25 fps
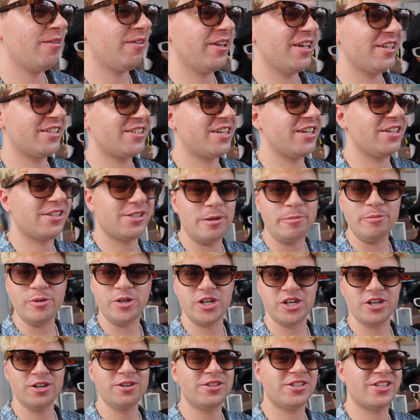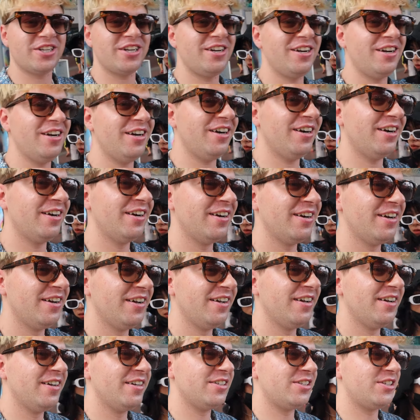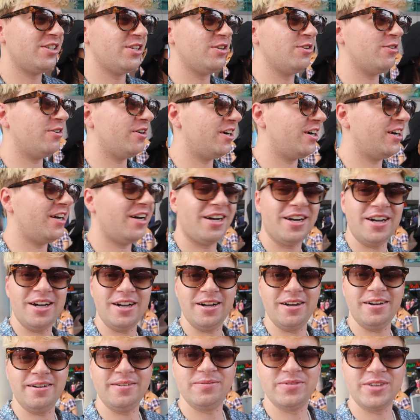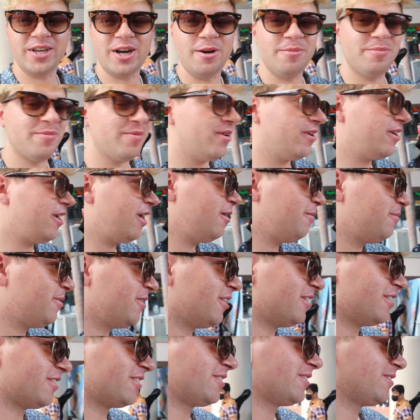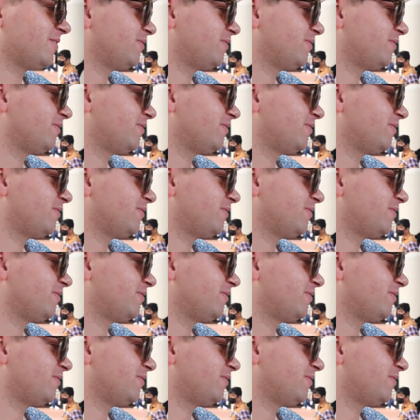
let's get some juice here to help us.